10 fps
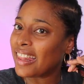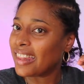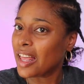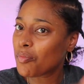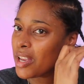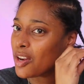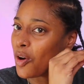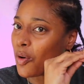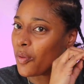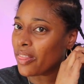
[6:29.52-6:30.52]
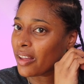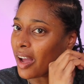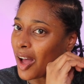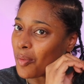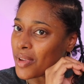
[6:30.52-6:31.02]
Let me know in the
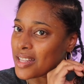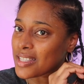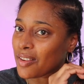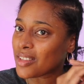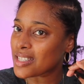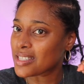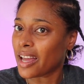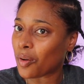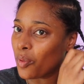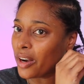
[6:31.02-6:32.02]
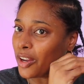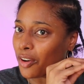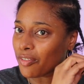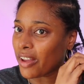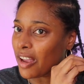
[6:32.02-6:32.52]
comments if this is like one of
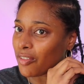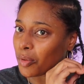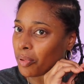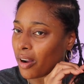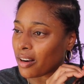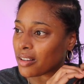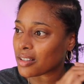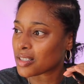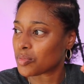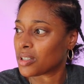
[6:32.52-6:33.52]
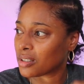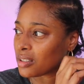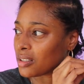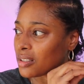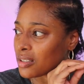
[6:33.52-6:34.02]
your favorite products,
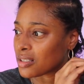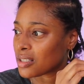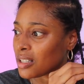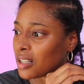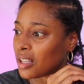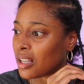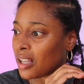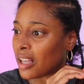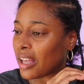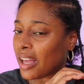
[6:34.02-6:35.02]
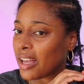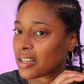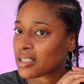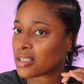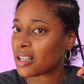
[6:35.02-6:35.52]
because
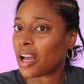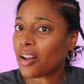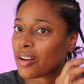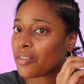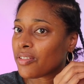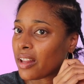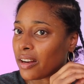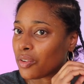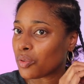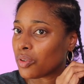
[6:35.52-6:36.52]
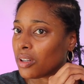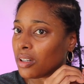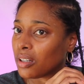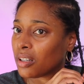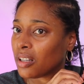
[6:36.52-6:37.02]
actually I don't even feel like
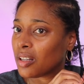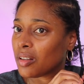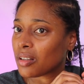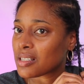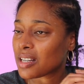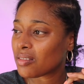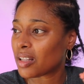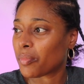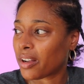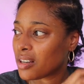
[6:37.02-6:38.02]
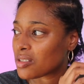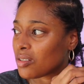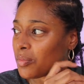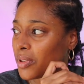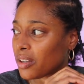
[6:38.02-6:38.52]
doing, because I don't think my hair is
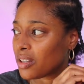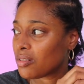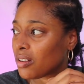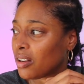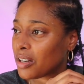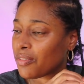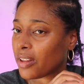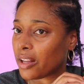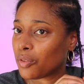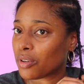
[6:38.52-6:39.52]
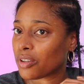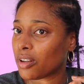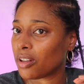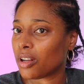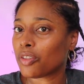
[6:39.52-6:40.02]
gonna come out cute. I don't even feel like doing
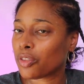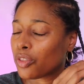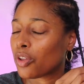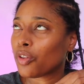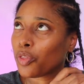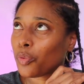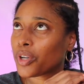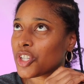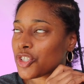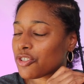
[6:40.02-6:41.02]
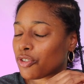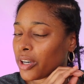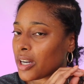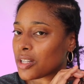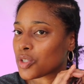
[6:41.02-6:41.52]
a
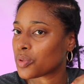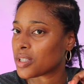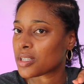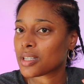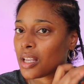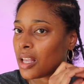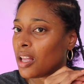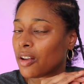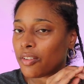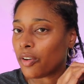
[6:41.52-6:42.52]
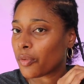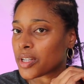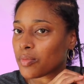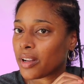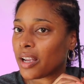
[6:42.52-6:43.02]
three-strand twist all the
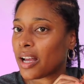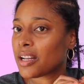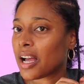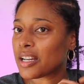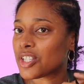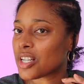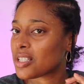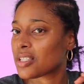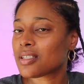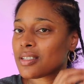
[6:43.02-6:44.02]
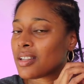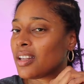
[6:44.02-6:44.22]
rest of my hair. I just